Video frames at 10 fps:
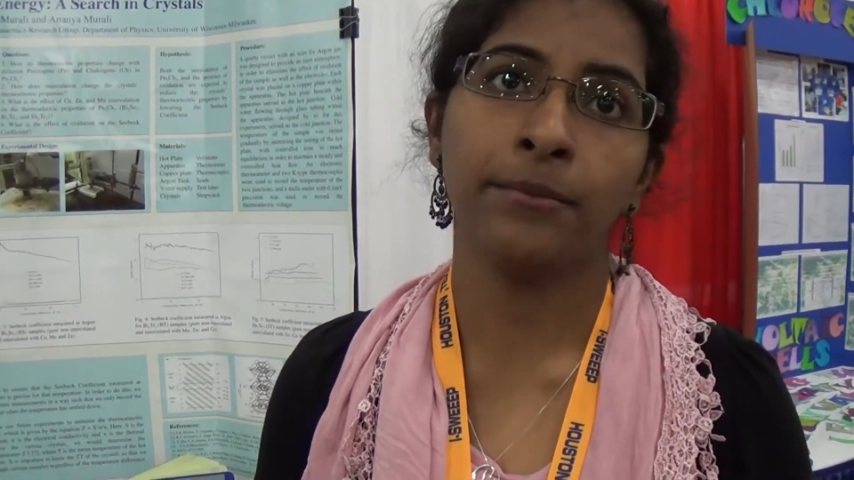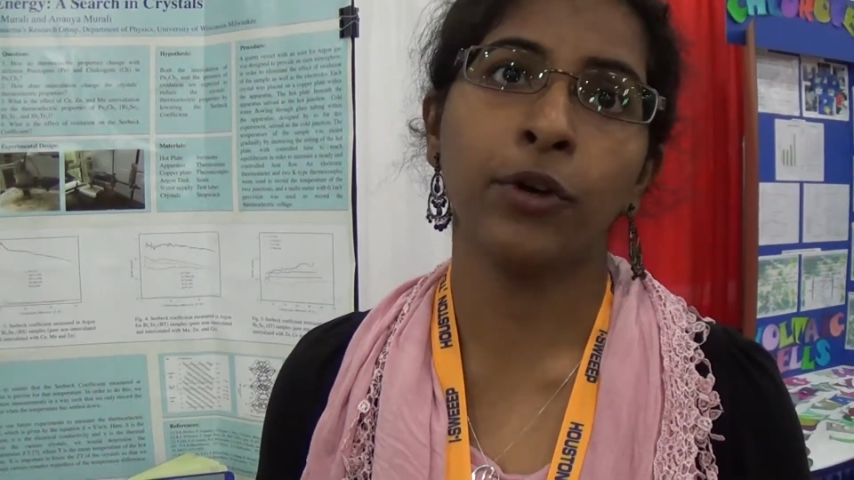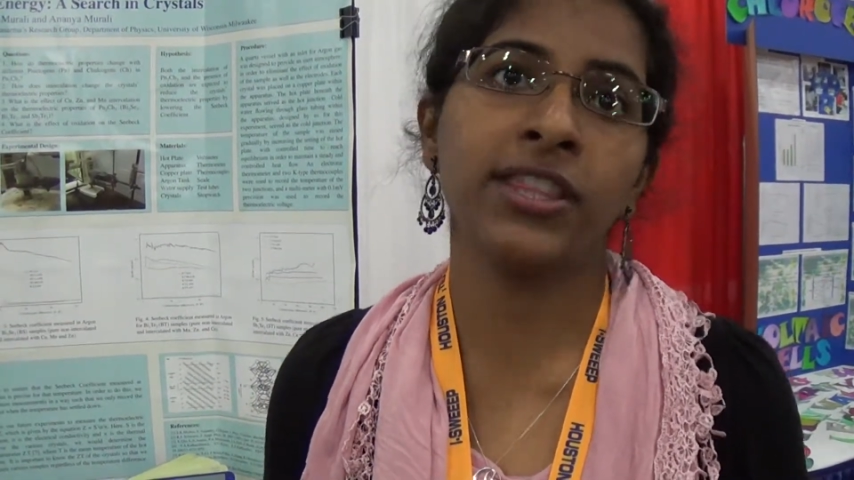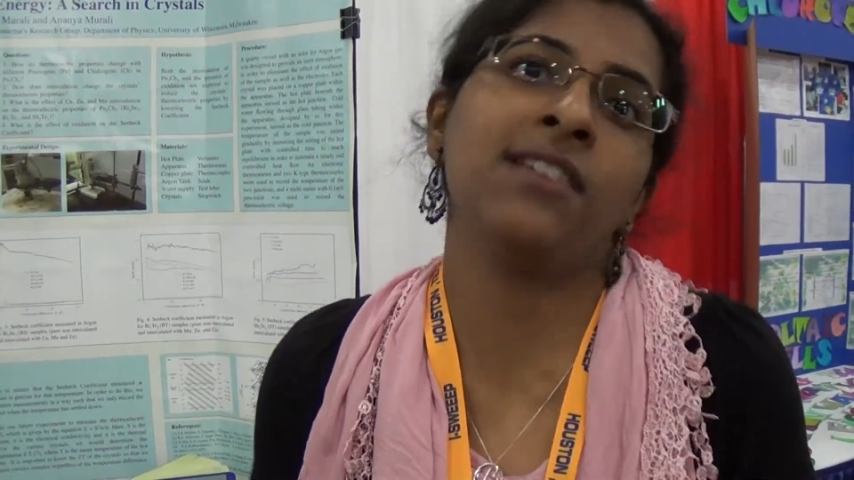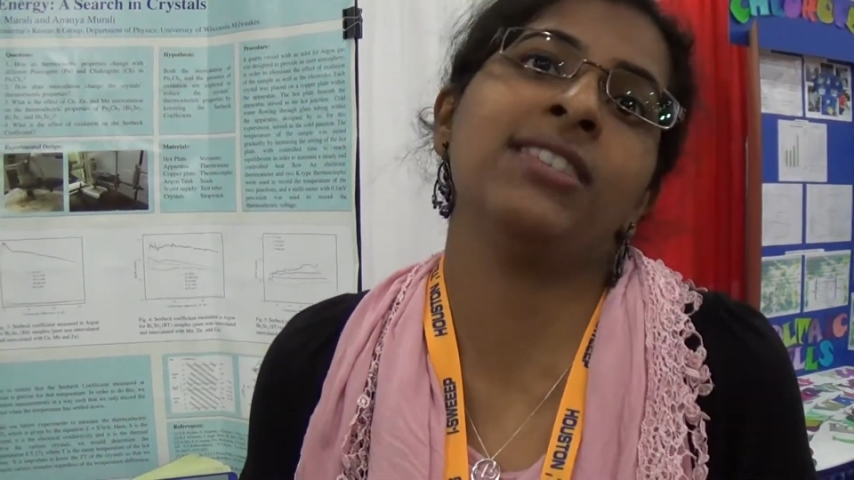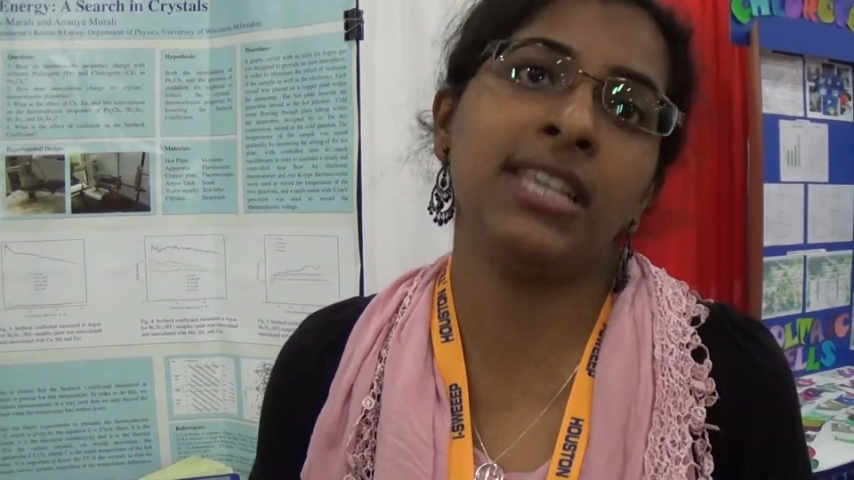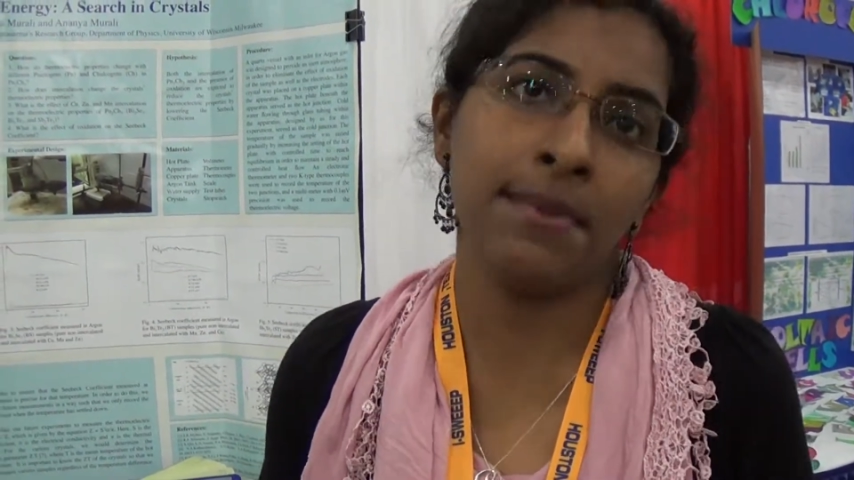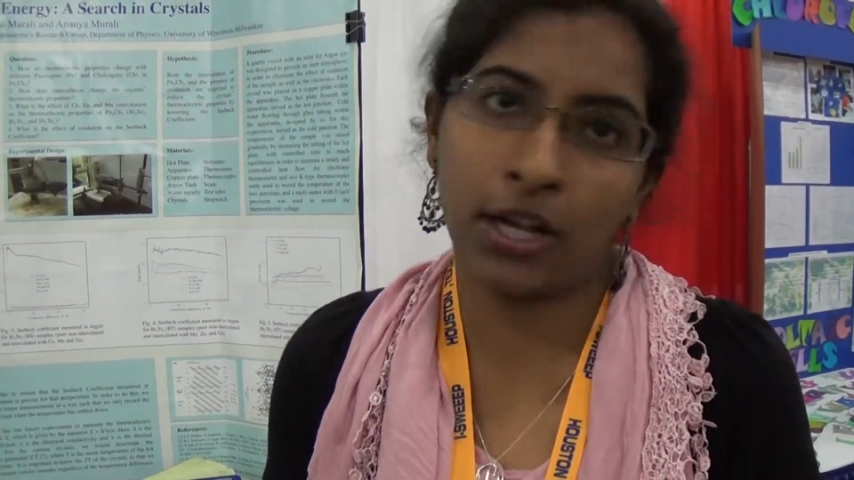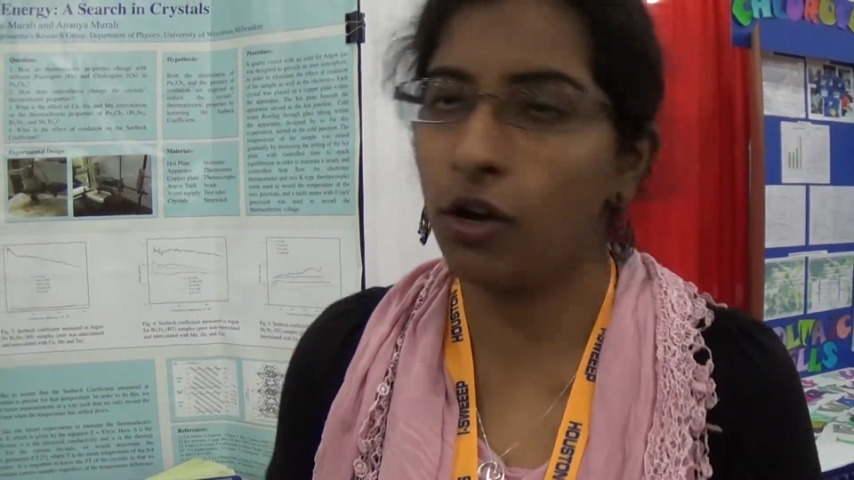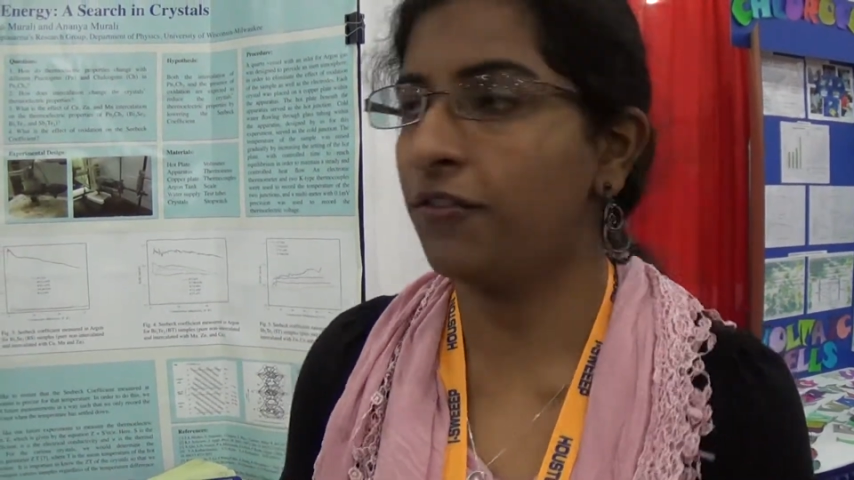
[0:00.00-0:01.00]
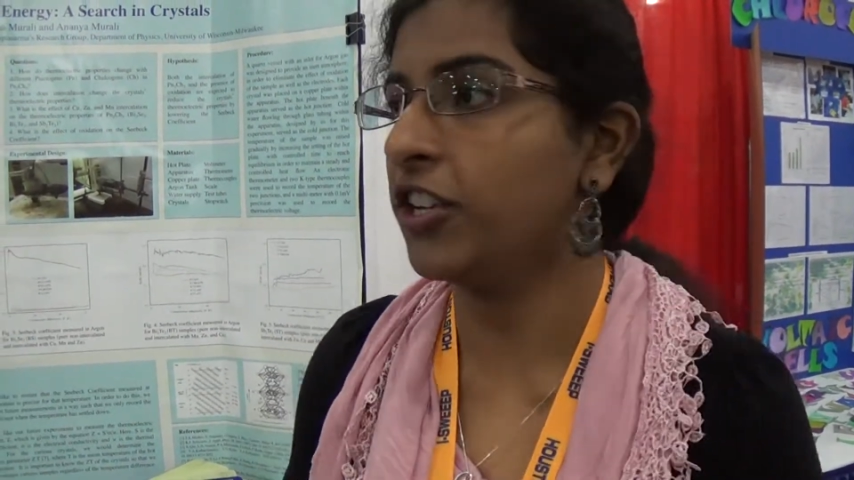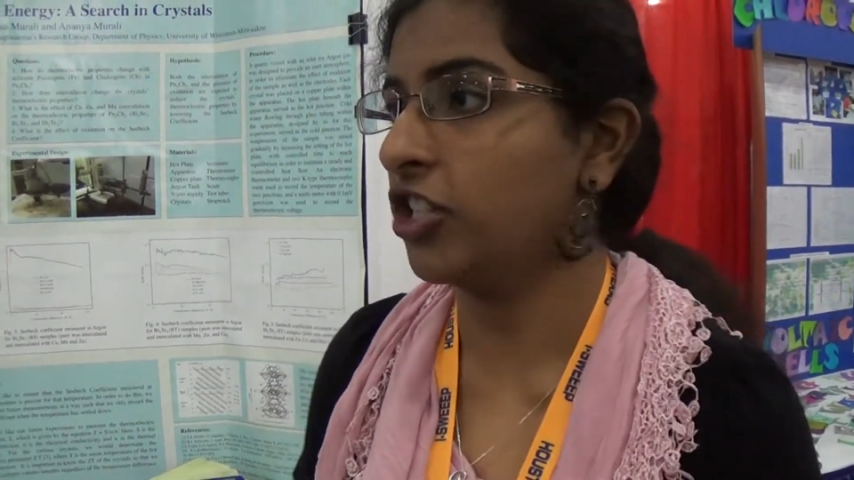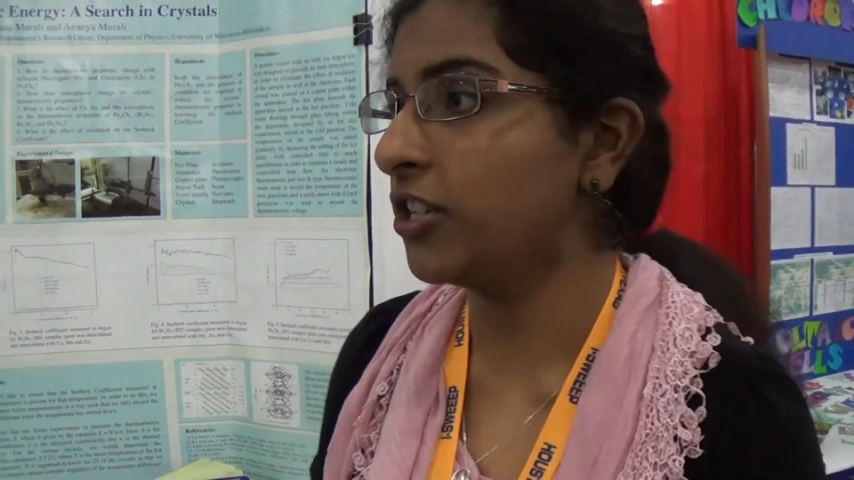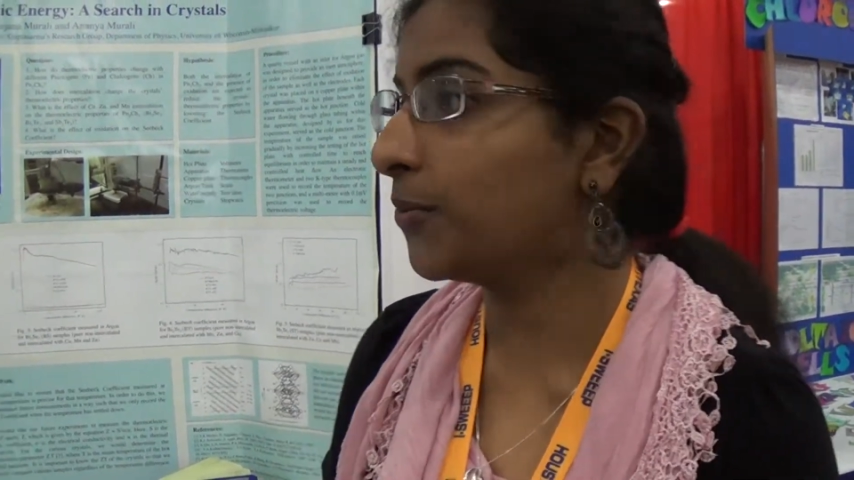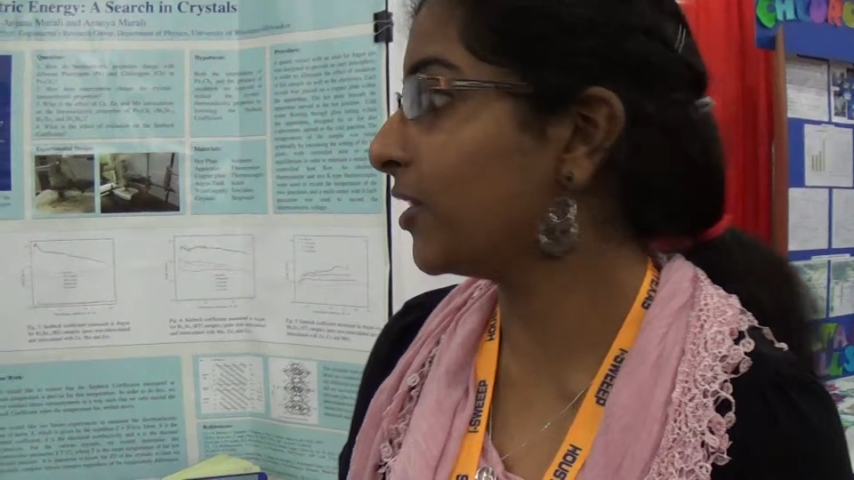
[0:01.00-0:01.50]
worth of a Seebeck
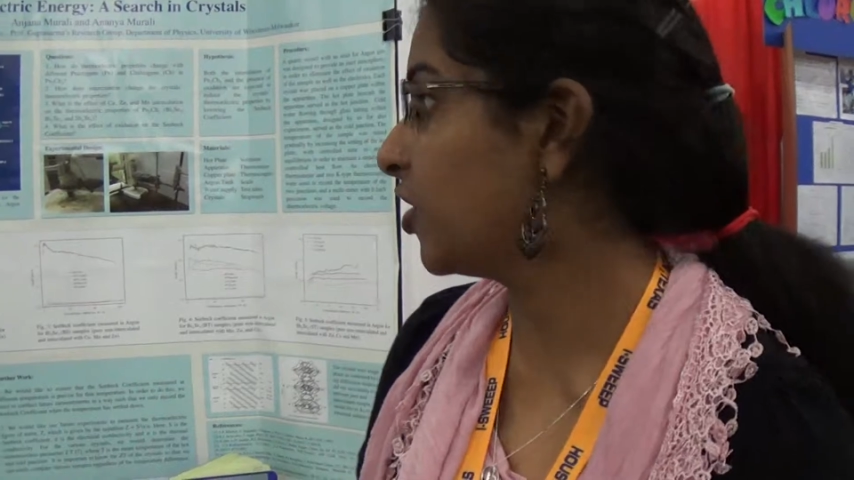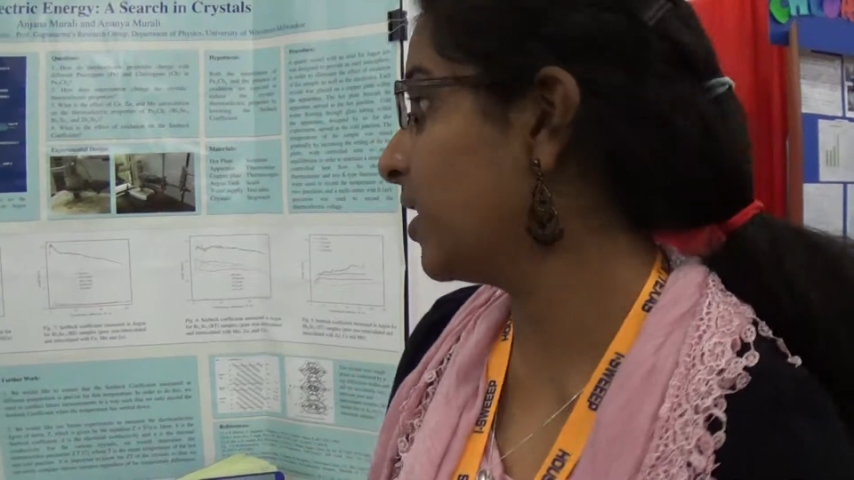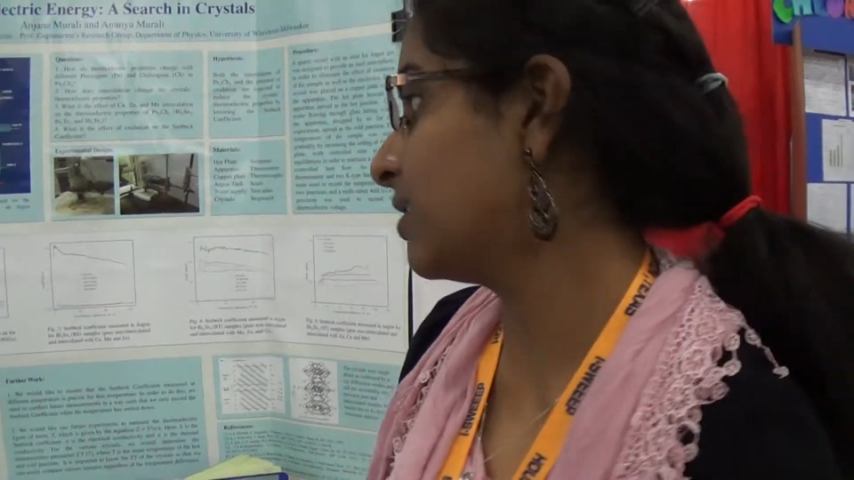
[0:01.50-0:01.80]
coefficient, which is